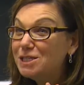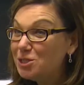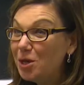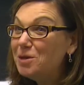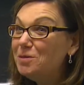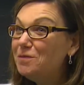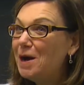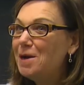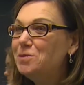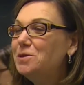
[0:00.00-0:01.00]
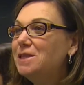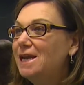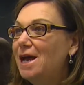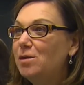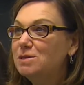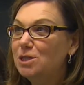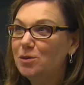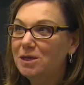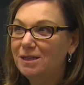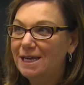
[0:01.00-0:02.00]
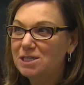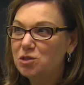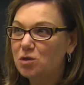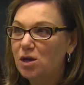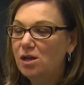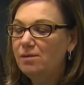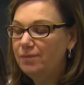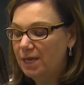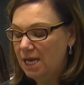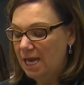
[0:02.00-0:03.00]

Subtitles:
in the future, and that we have to start considering